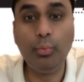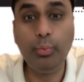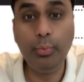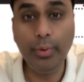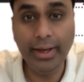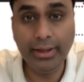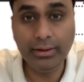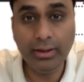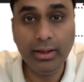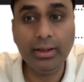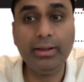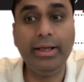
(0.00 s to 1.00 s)
with
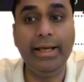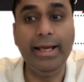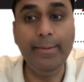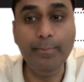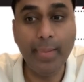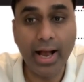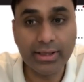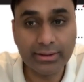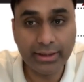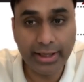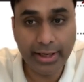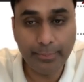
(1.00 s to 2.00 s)
the
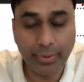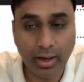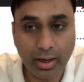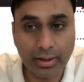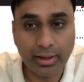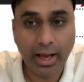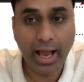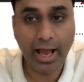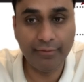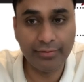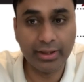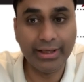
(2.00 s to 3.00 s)
imaginary part
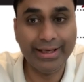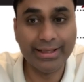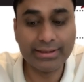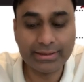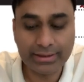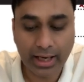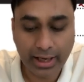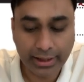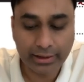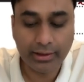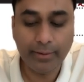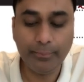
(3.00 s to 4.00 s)
having its
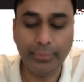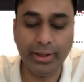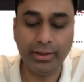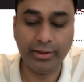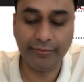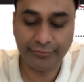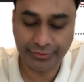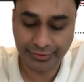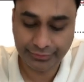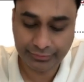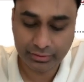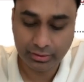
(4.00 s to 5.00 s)
sign being
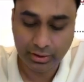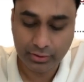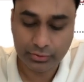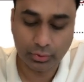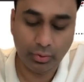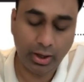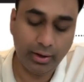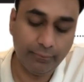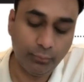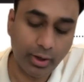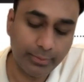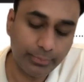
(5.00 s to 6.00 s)
reversed. So
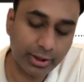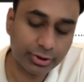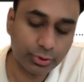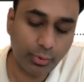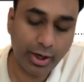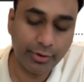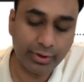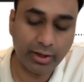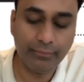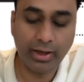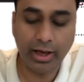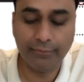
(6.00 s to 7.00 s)
1 plus 2 iota
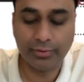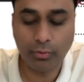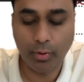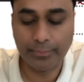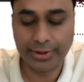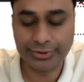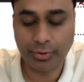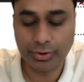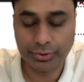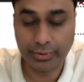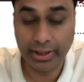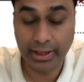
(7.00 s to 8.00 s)
will have a complex
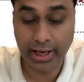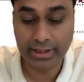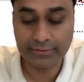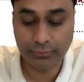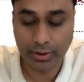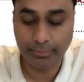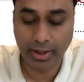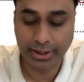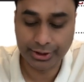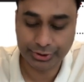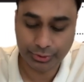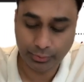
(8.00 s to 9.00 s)
conjugate as 1
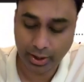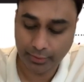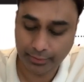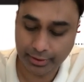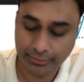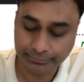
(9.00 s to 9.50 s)
minus 2 iota.